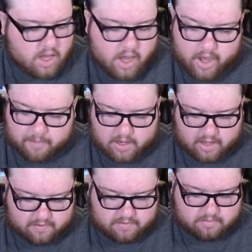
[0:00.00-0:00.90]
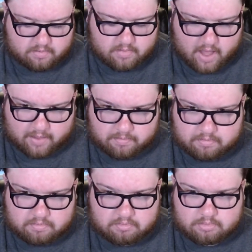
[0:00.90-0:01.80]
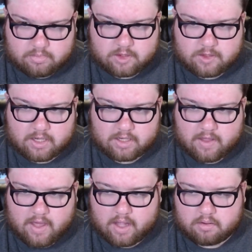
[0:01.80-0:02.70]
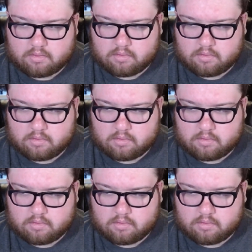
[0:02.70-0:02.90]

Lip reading: And I think that,